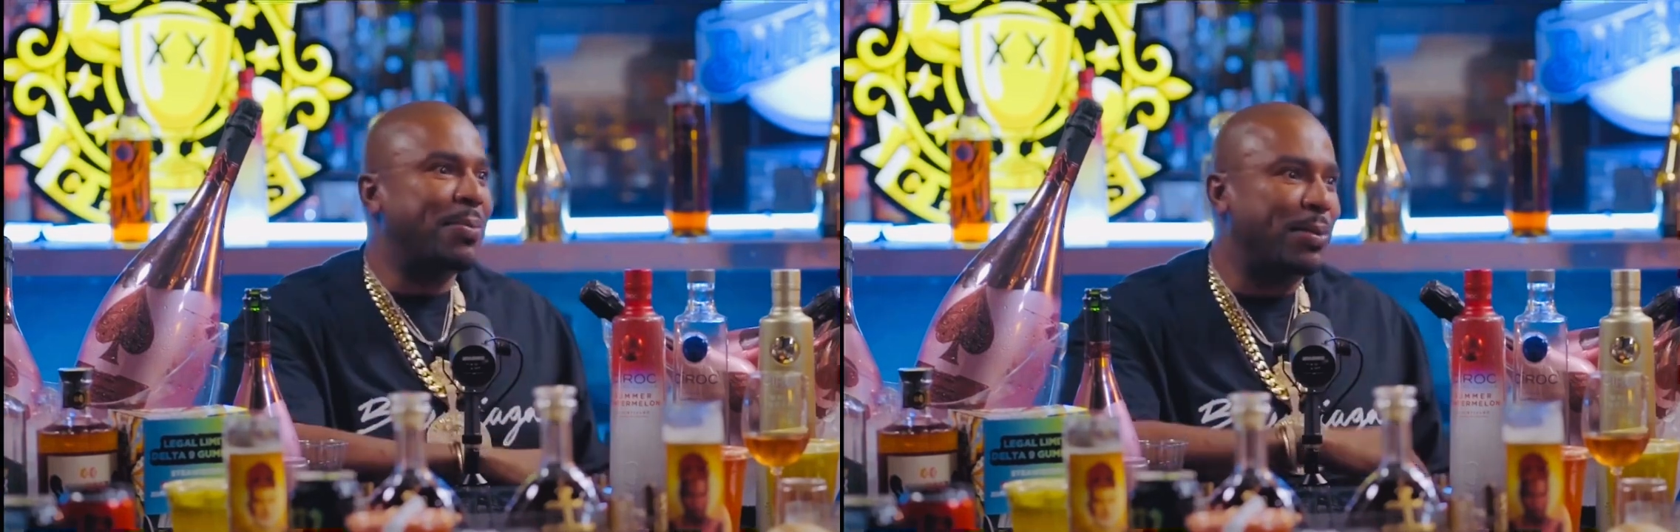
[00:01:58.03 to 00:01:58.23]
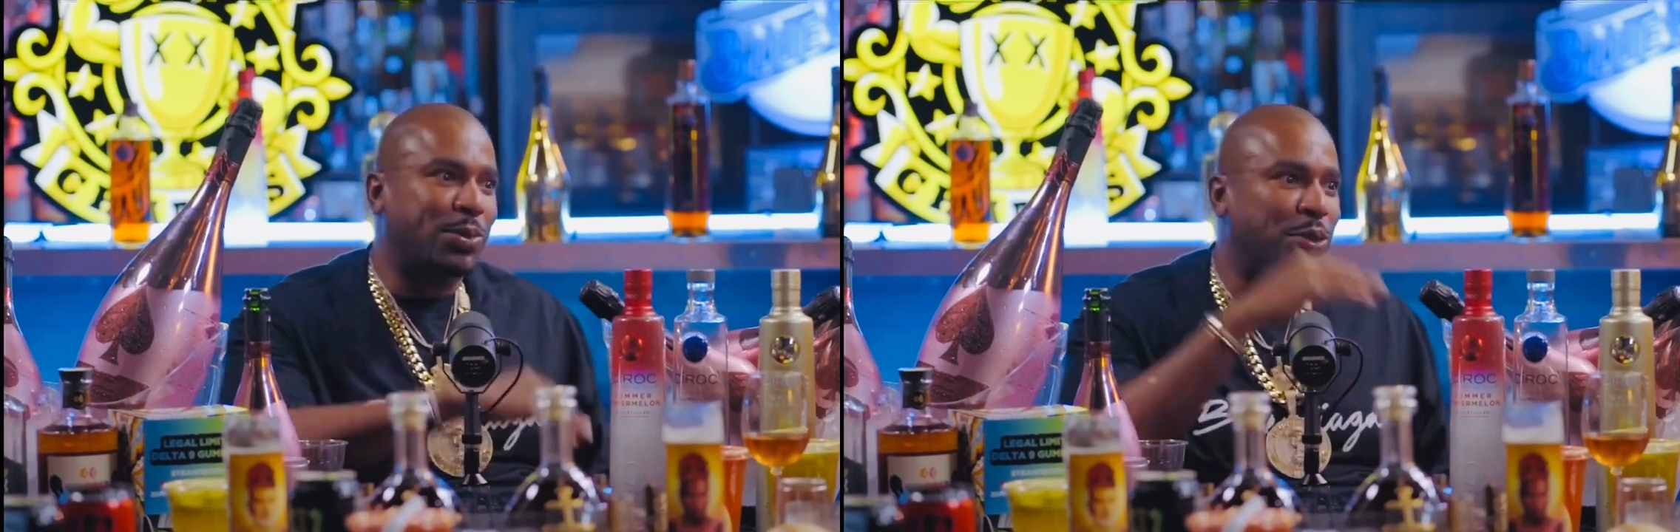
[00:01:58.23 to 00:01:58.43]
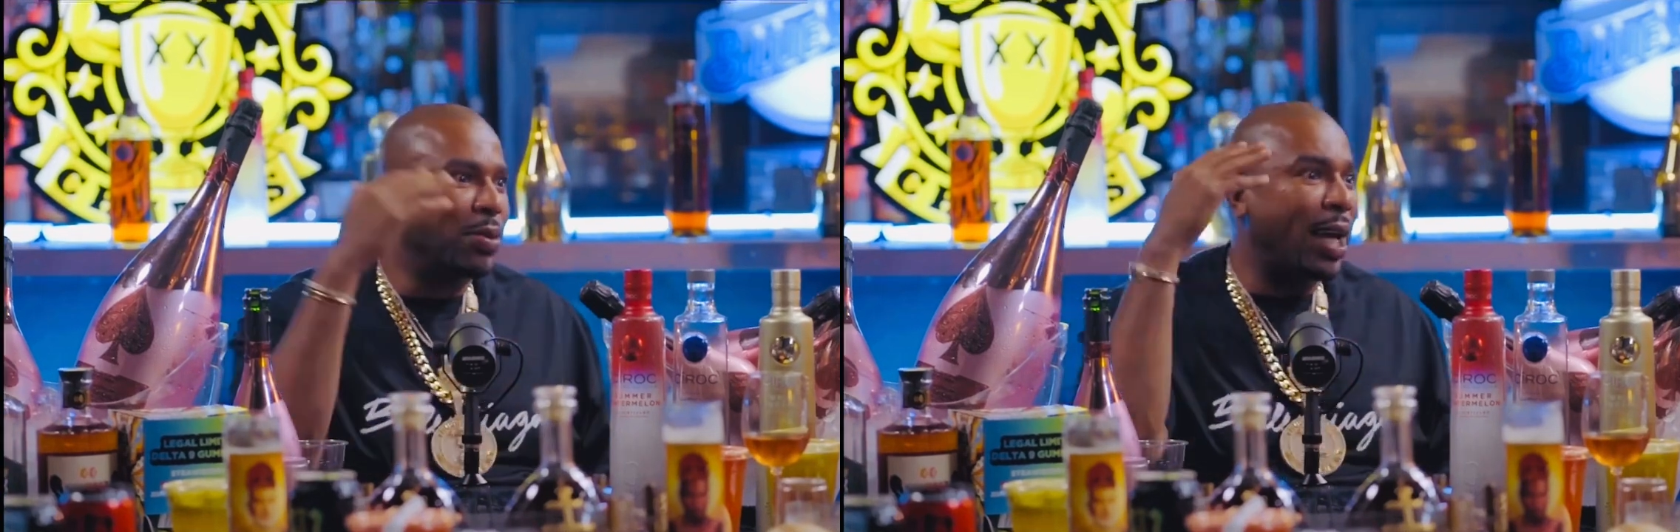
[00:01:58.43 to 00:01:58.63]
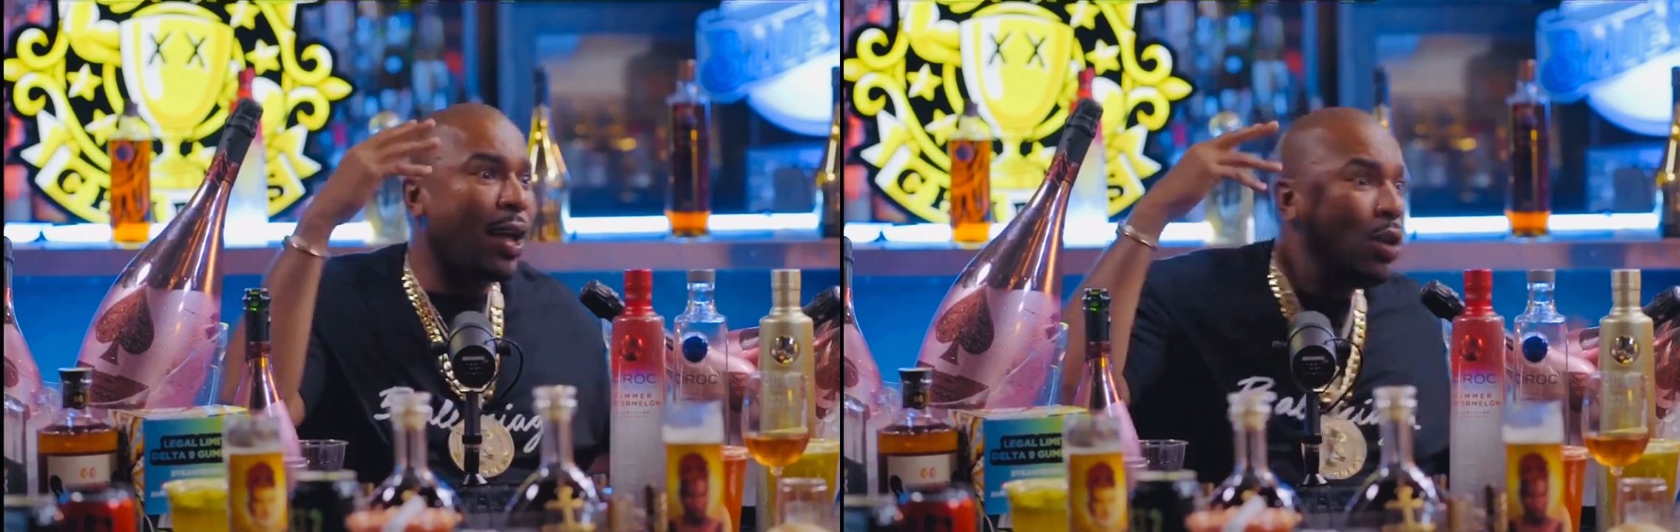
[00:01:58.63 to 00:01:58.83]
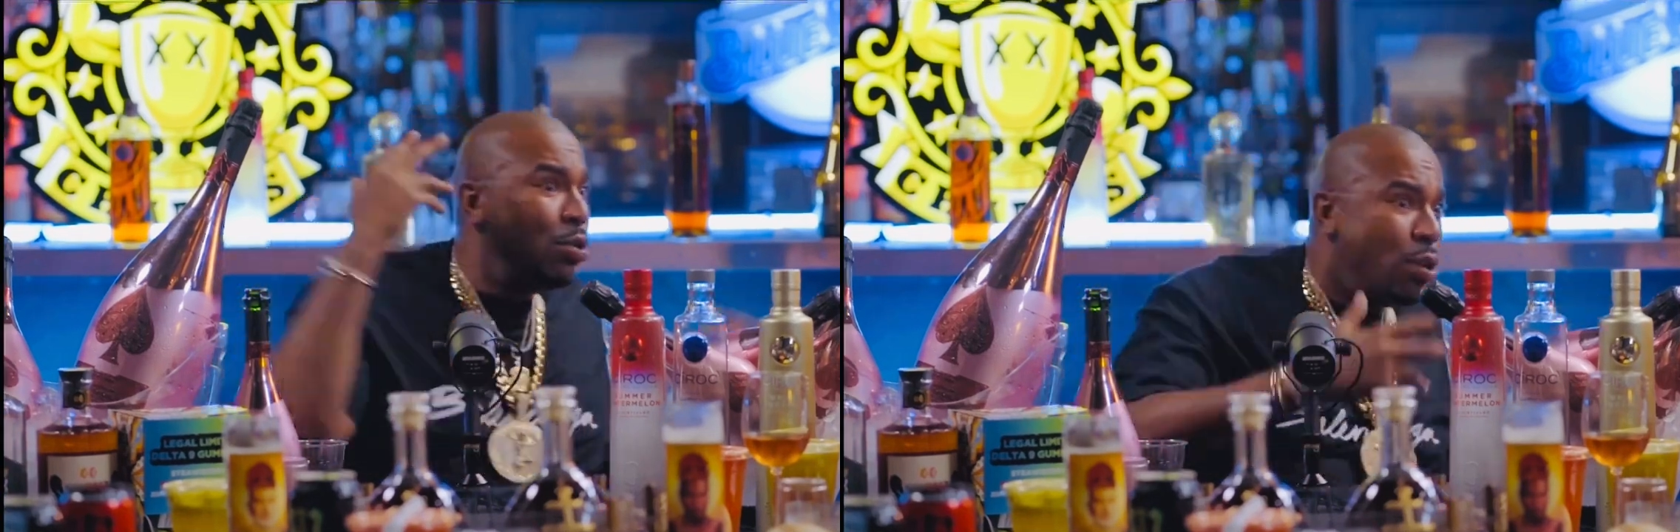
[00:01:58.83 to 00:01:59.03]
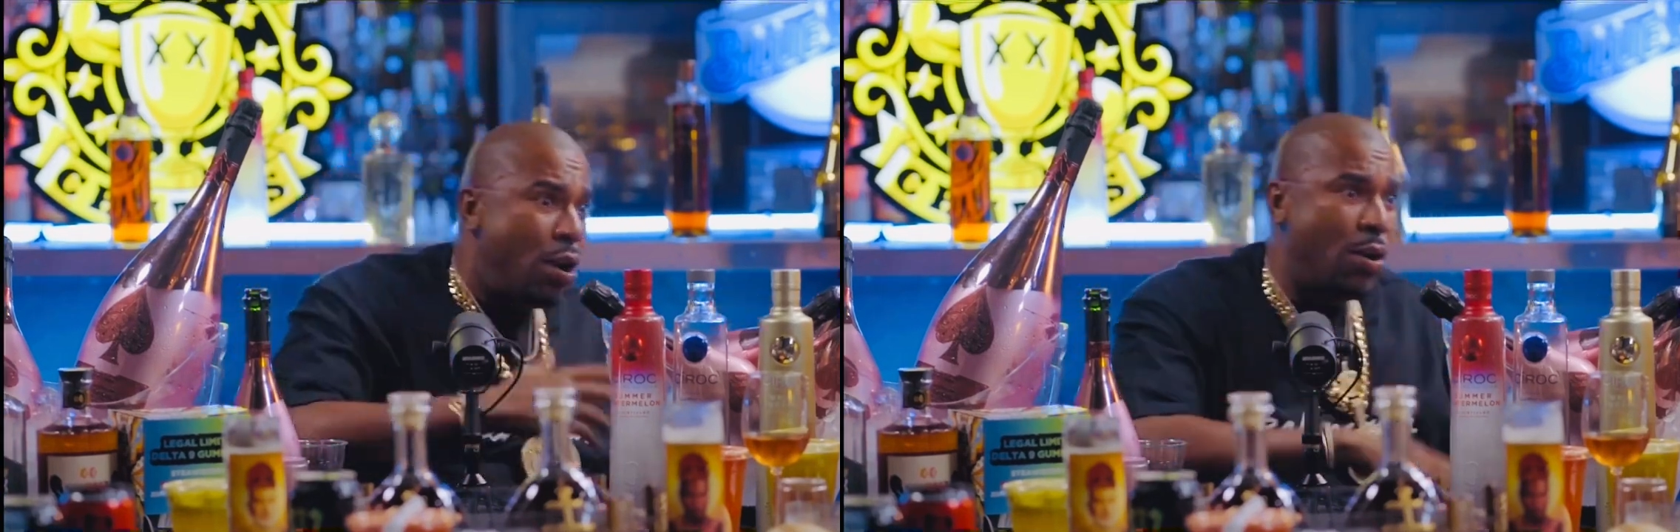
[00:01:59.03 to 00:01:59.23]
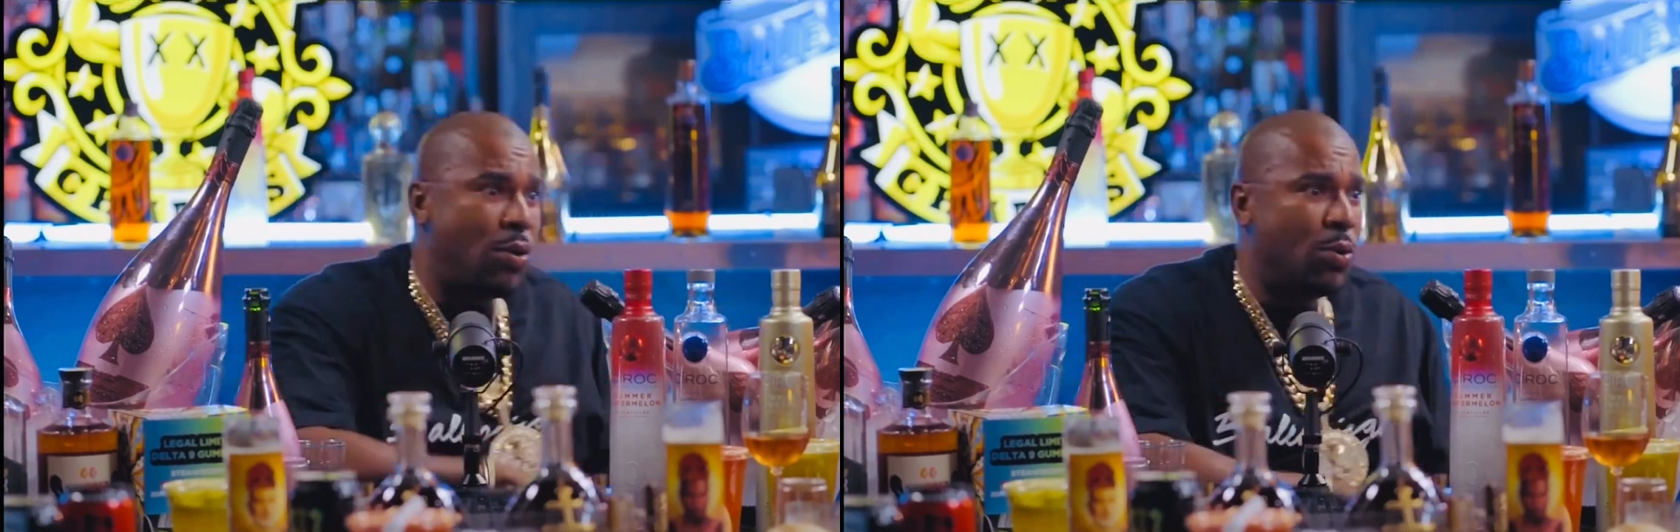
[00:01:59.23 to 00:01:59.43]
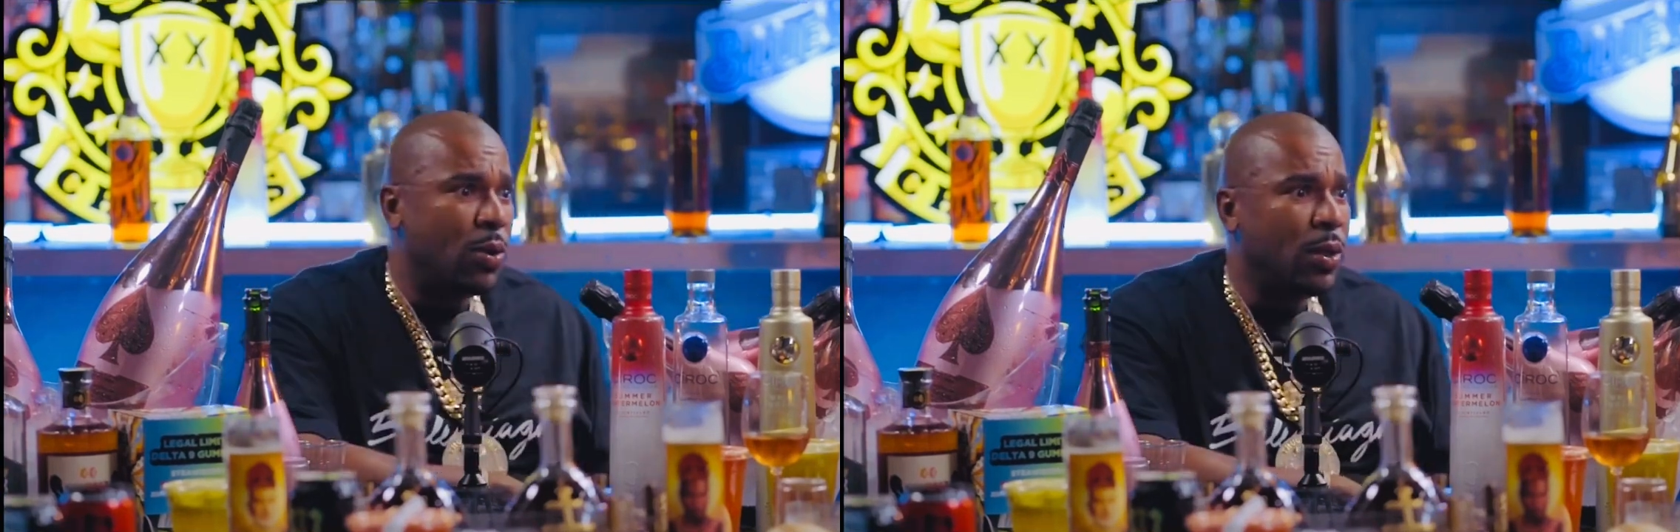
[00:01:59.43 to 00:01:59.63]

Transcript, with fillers: up to you like, "Yo."